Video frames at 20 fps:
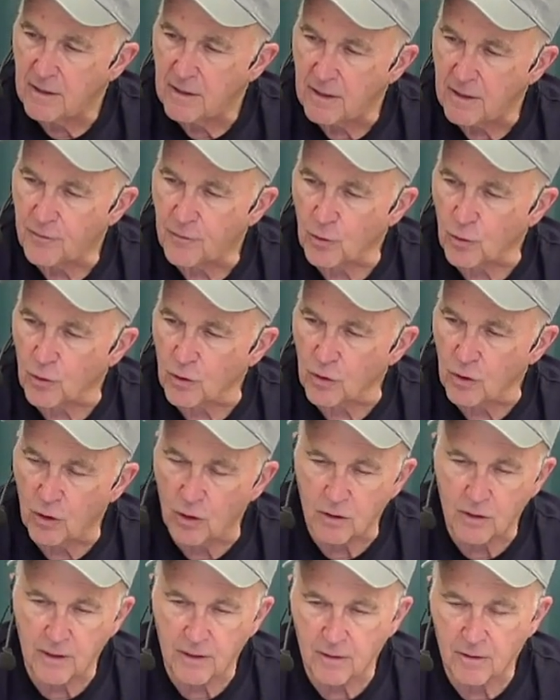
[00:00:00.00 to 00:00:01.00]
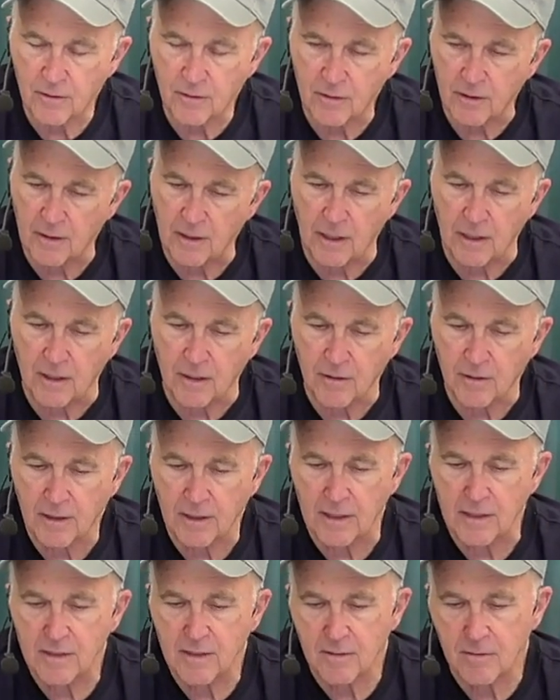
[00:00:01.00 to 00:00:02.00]
If you were to look,
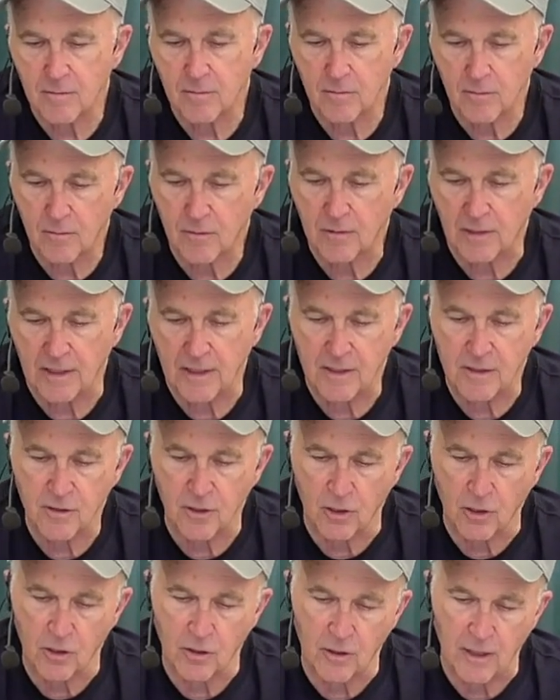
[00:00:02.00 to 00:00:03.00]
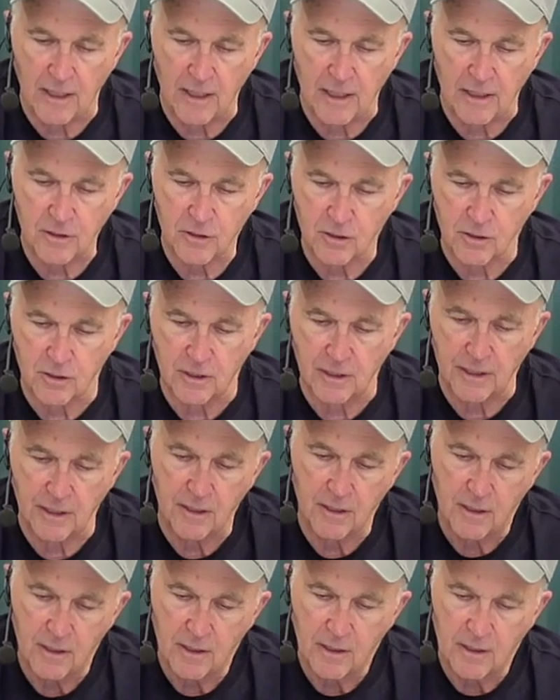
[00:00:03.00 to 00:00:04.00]
these are actually
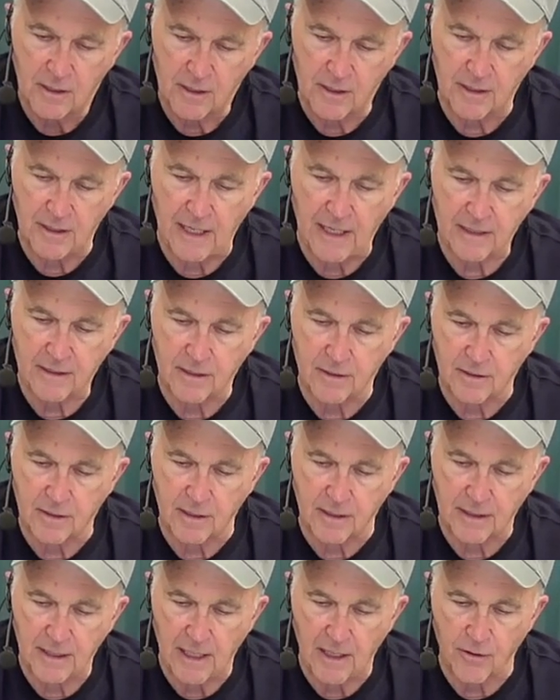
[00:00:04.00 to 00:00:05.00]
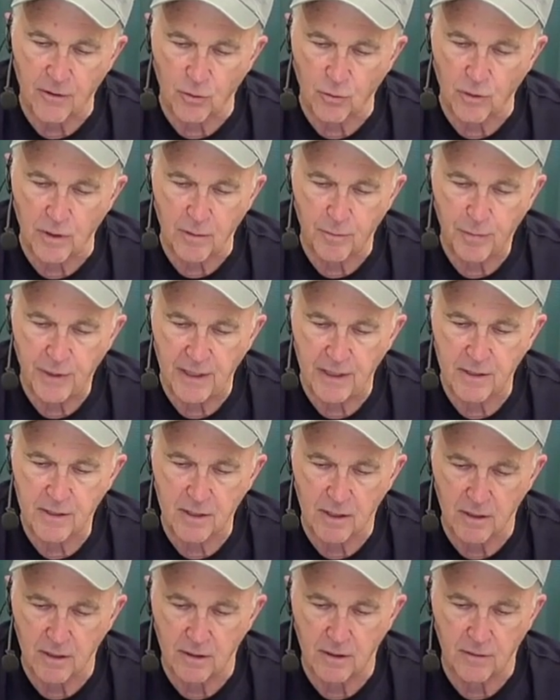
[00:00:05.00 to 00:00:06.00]
connected together with a piece
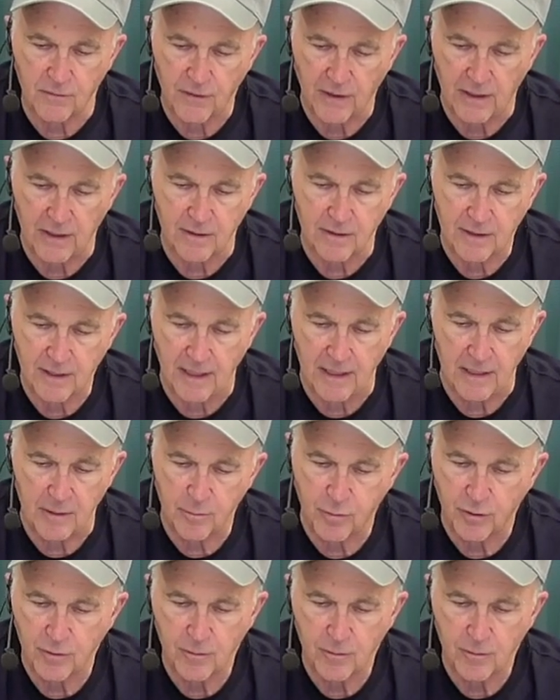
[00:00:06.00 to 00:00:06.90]
of tape